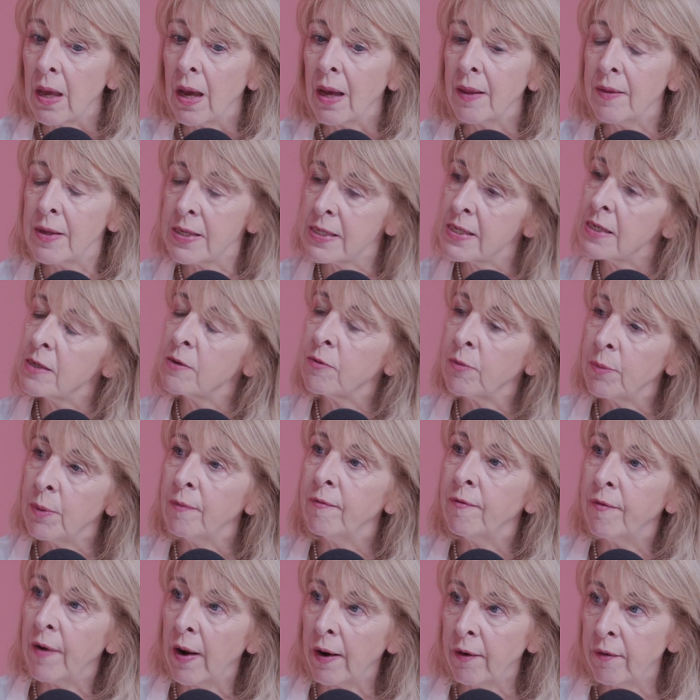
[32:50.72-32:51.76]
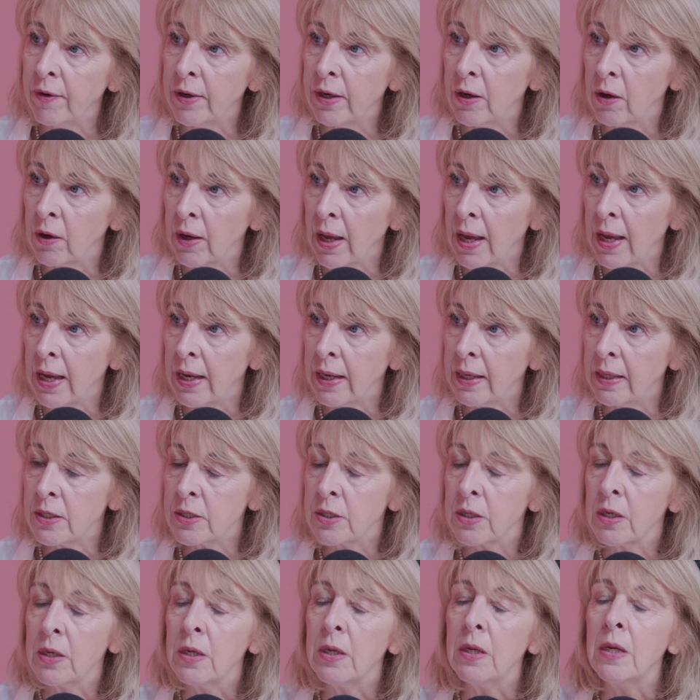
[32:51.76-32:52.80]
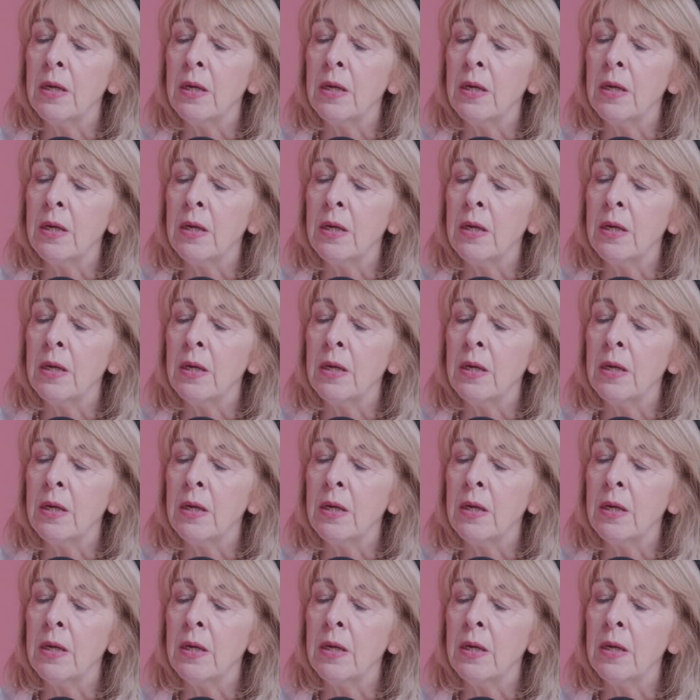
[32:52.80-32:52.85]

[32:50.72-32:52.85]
and this is from a very young age,